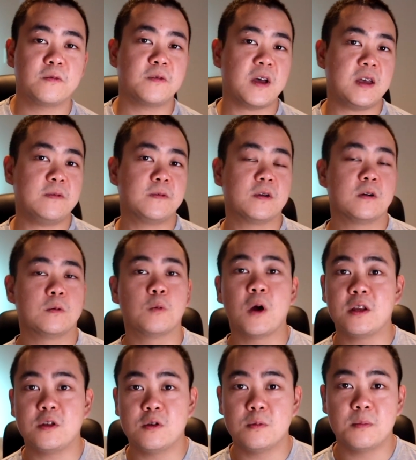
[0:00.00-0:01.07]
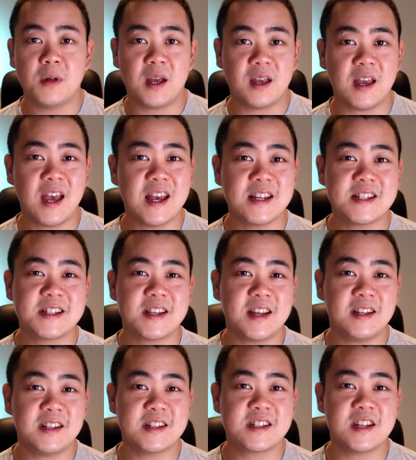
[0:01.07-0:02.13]
favor when you make hasty
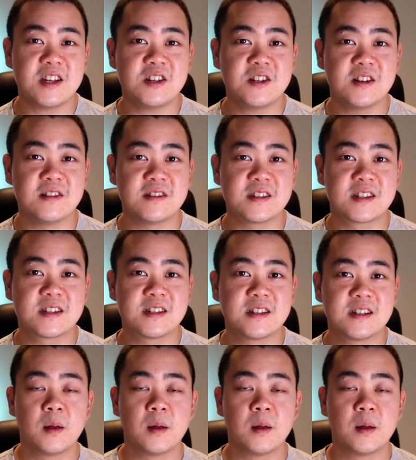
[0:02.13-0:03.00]
decisions.